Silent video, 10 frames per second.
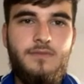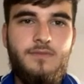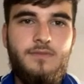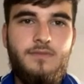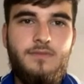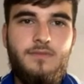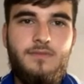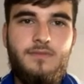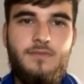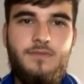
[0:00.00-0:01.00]

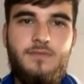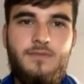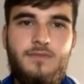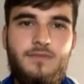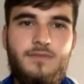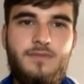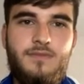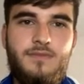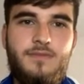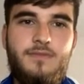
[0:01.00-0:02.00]

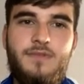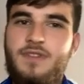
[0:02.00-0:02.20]
[no speech]